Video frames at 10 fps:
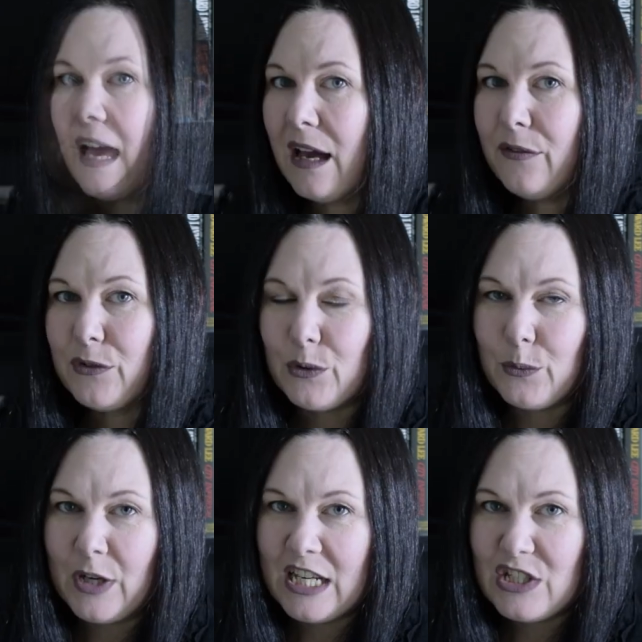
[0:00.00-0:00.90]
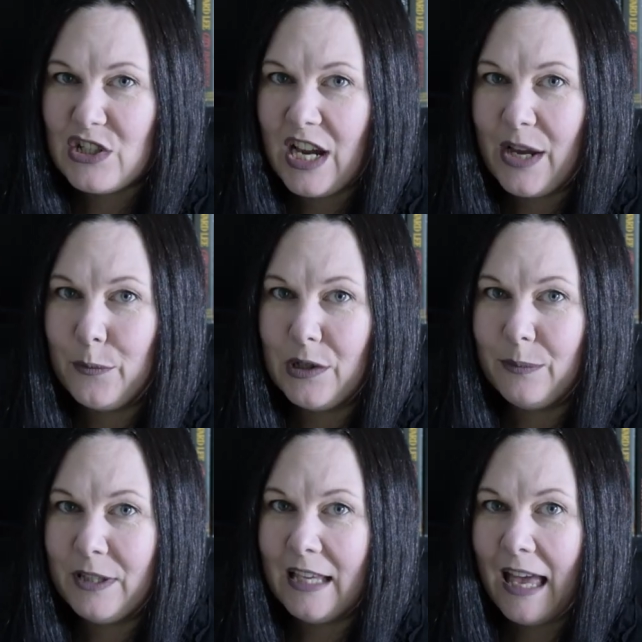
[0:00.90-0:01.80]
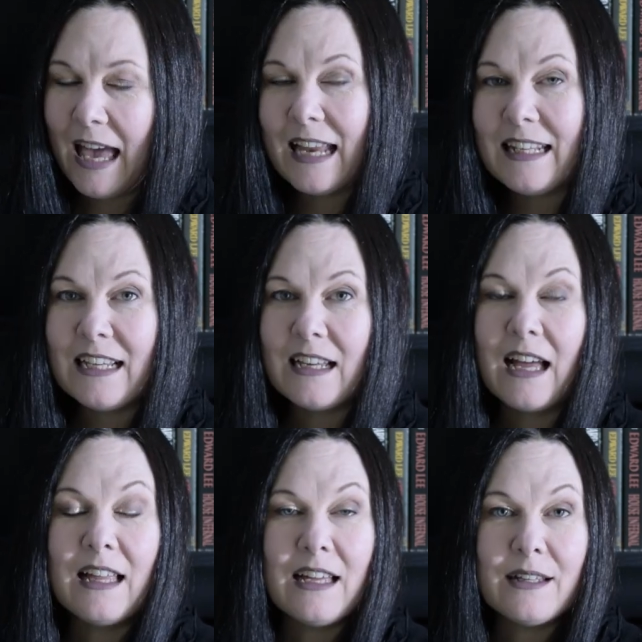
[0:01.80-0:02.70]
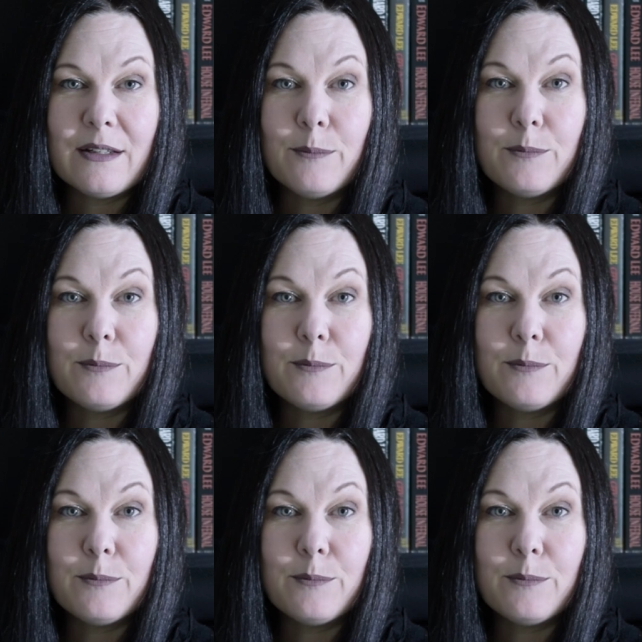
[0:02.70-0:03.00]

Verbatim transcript: After which, I will be adding a